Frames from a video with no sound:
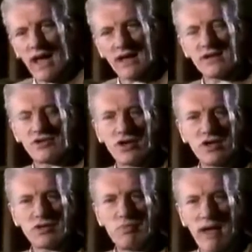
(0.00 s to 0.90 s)
and a
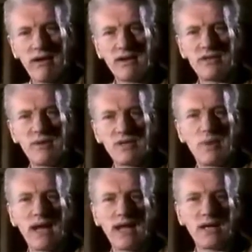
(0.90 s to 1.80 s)
church married to it
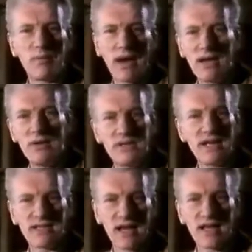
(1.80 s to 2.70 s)
will end by
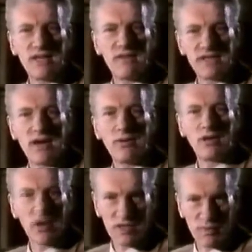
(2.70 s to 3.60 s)
losing sight of its own
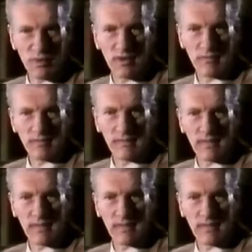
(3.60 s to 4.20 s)
gospel.